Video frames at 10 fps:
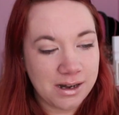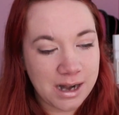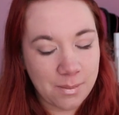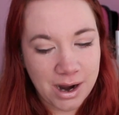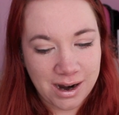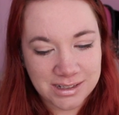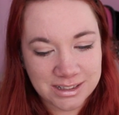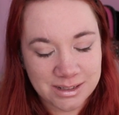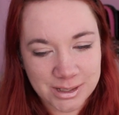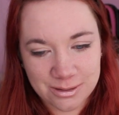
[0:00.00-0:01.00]
Now my eyes
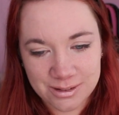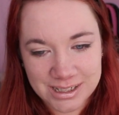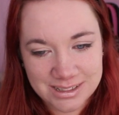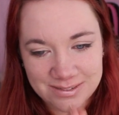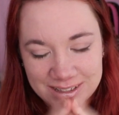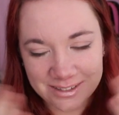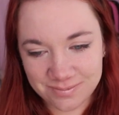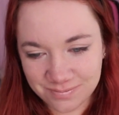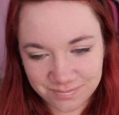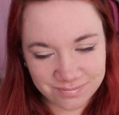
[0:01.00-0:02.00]
are gonna be all red, but
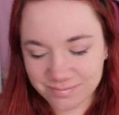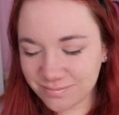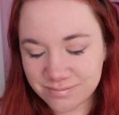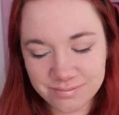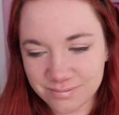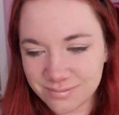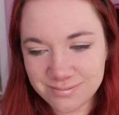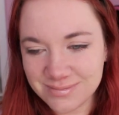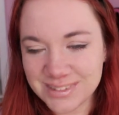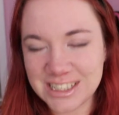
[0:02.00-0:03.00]

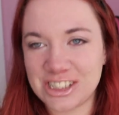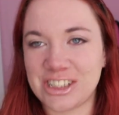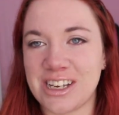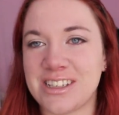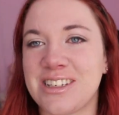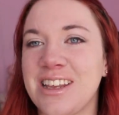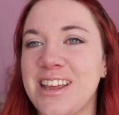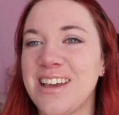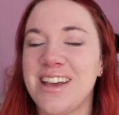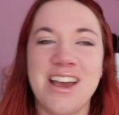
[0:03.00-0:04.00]
it's just
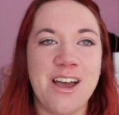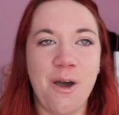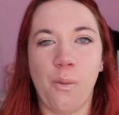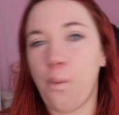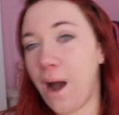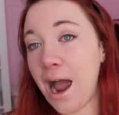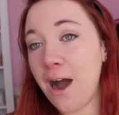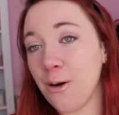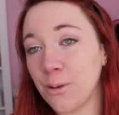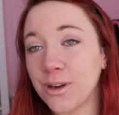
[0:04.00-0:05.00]

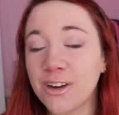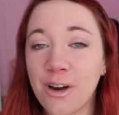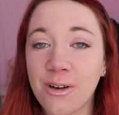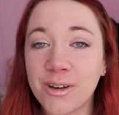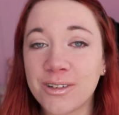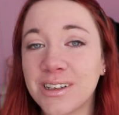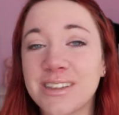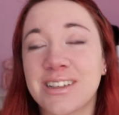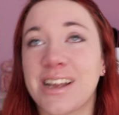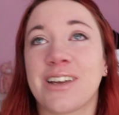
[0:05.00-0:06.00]
wow, you know,
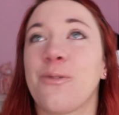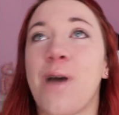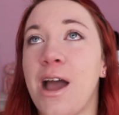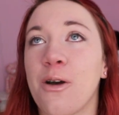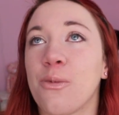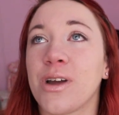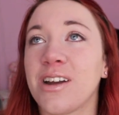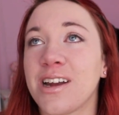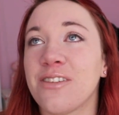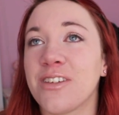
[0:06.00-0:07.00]
it's like, wow, we're
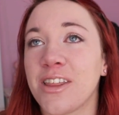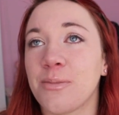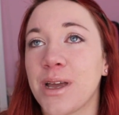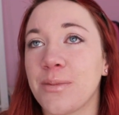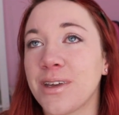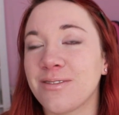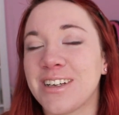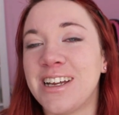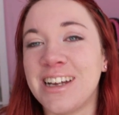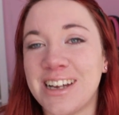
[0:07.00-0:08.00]
gonna have another baby.
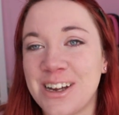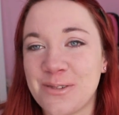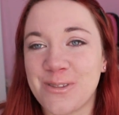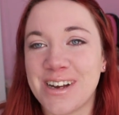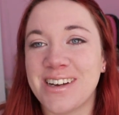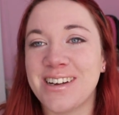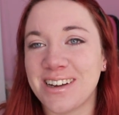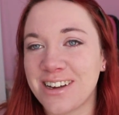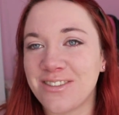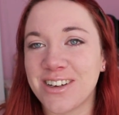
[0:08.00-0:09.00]
We
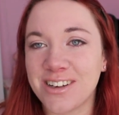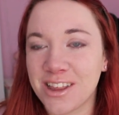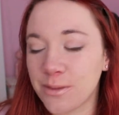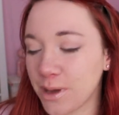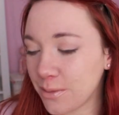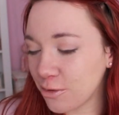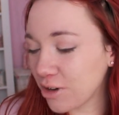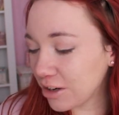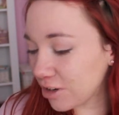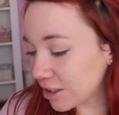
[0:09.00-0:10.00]
are having another baby
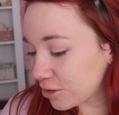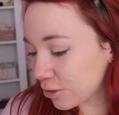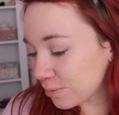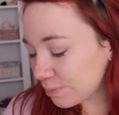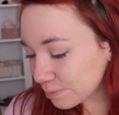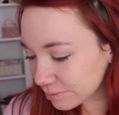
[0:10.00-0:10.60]
really, really soon,